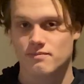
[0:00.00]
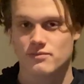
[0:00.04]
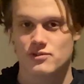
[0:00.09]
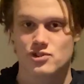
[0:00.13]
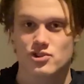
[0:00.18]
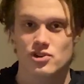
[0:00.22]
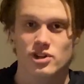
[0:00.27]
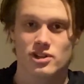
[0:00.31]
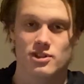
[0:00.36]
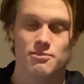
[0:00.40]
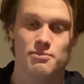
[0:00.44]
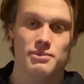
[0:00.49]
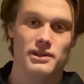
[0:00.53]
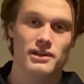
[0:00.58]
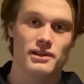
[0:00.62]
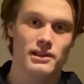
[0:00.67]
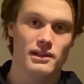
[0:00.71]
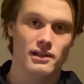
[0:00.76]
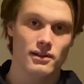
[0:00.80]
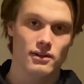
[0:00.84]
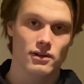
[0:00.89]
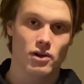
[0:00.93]
try to be a
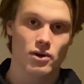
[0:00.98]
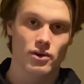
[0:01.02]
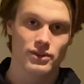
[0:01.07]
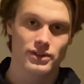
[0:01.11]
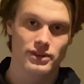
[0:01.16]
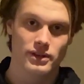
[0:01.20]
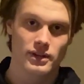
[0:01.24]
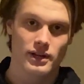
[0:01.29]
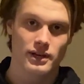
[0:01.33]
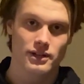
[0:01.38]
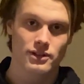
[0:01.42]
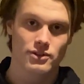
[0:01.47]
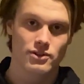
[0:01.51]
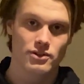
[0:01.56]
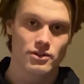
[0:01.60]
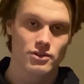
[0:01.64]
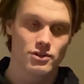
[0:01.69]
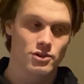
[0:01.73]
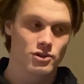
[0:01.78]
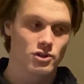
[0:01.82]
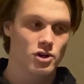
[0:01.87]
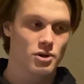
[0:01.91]
little under
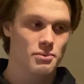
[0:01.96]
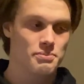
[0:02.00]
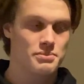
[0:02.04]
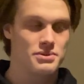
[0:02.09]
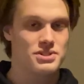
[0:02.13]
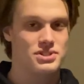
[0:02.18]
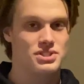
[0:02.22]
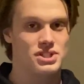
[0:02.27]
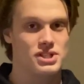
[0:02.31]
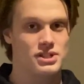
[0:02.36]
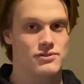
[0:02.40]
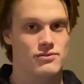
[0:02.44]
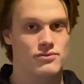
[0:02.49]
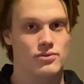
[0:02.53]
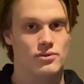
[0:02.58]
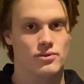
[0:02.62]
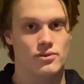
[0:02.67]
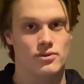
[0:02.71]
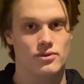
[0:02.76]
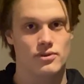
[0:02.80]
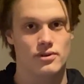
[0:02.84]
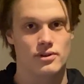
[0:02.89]
to compensate
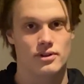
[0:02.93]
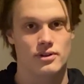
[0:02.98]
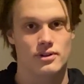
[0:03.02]
for